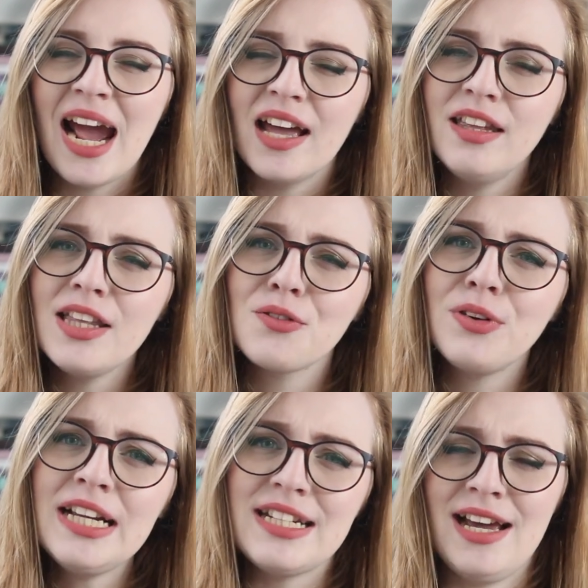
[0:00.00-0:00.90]
and then they
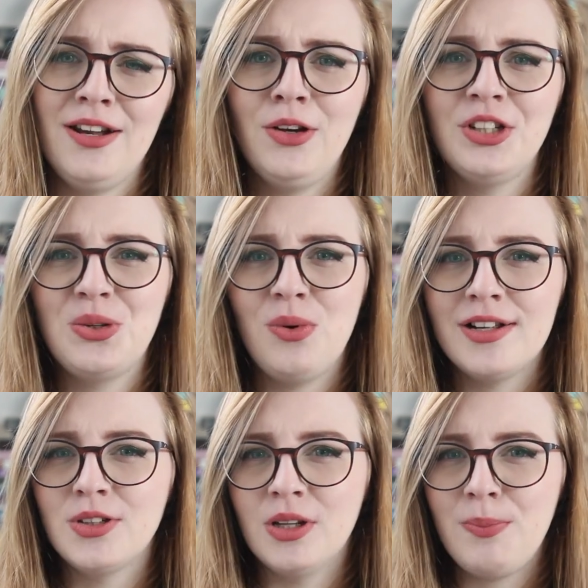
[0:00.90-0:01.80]
read it and look at the
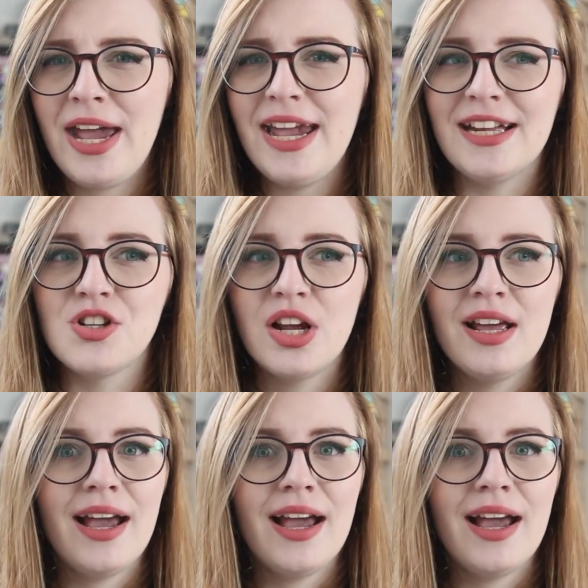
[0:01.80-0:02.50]
words on the page,